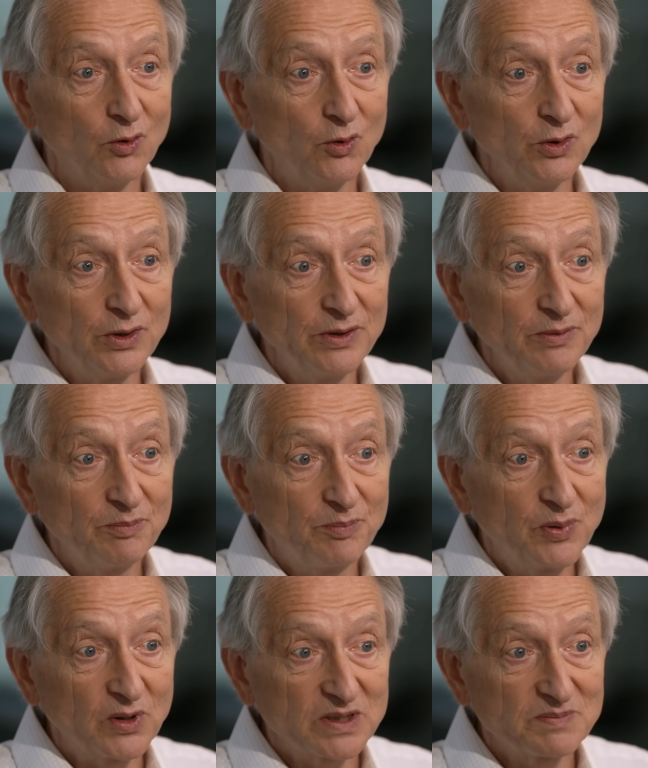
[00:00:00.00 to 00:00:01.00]
all the
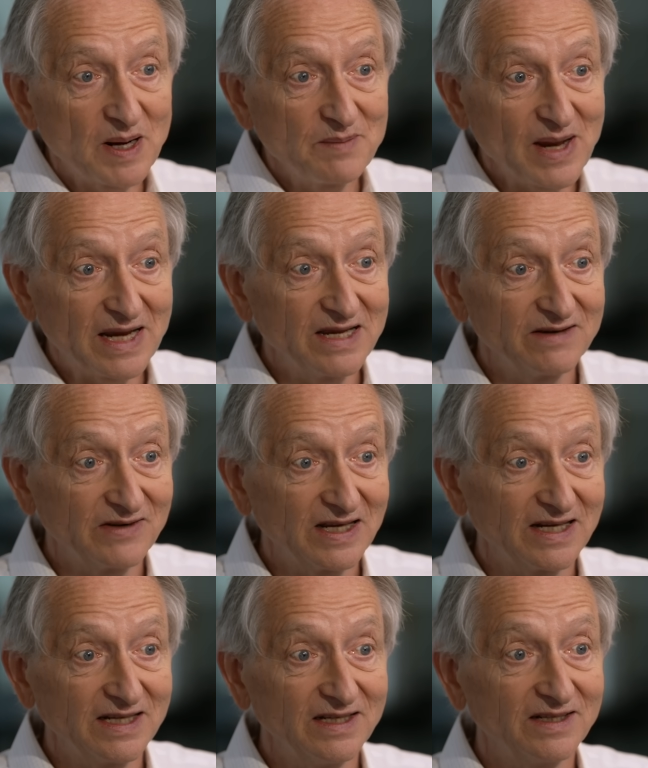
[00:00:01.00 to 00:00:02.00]
books by
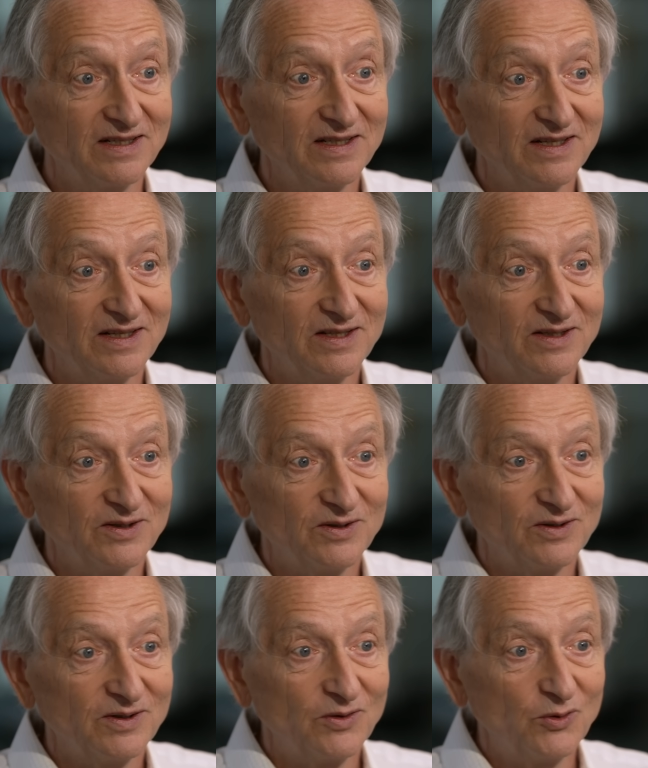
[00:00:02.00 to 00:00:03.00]
Machiavelli,
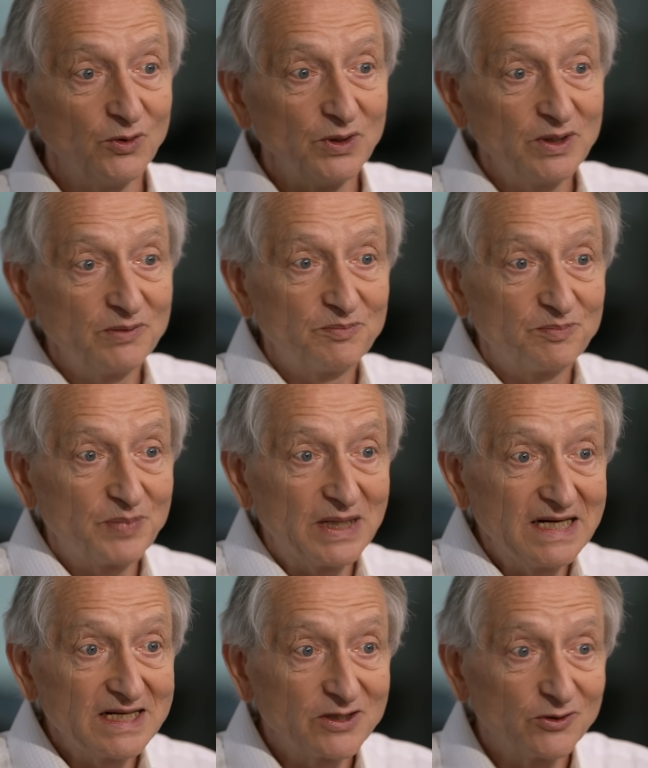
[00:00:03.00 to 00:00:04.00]
all the
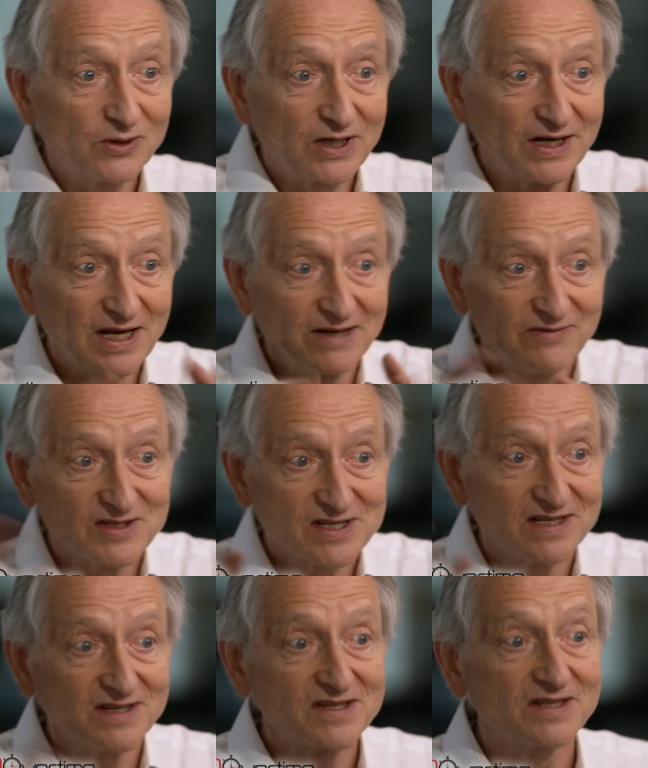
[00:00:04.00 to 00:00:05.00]
political
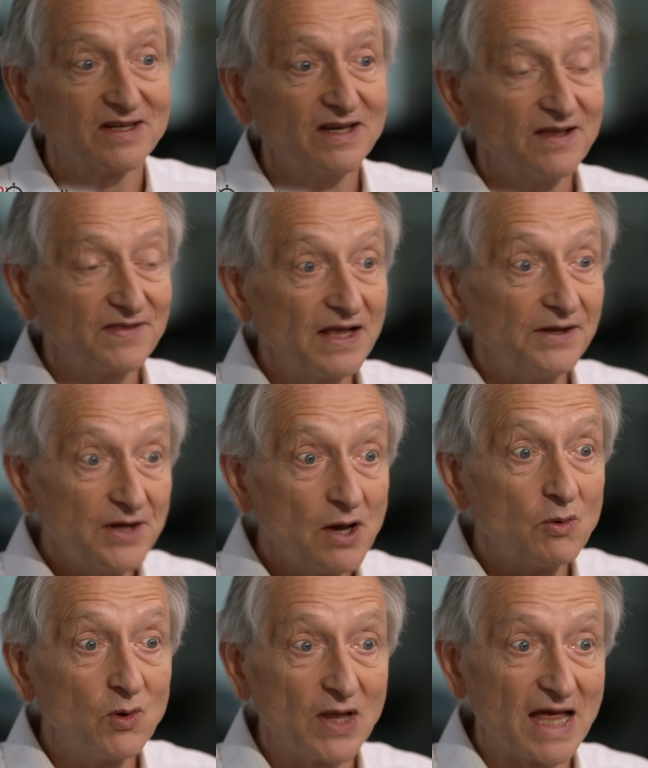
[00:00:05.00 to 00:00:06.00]
connivances. They'll
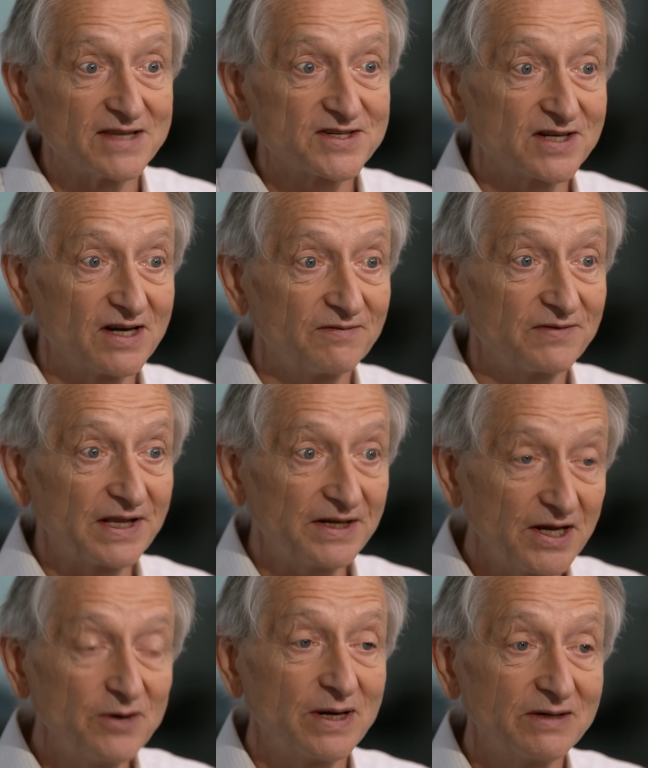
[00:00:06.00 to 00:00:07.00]
know all that stuff. They'll
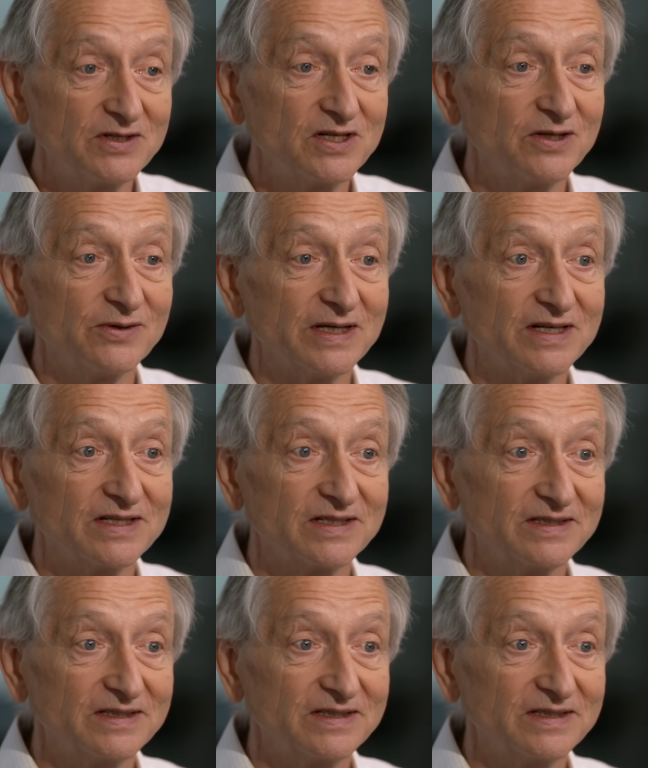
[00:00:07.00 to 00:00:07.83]
know how to do it.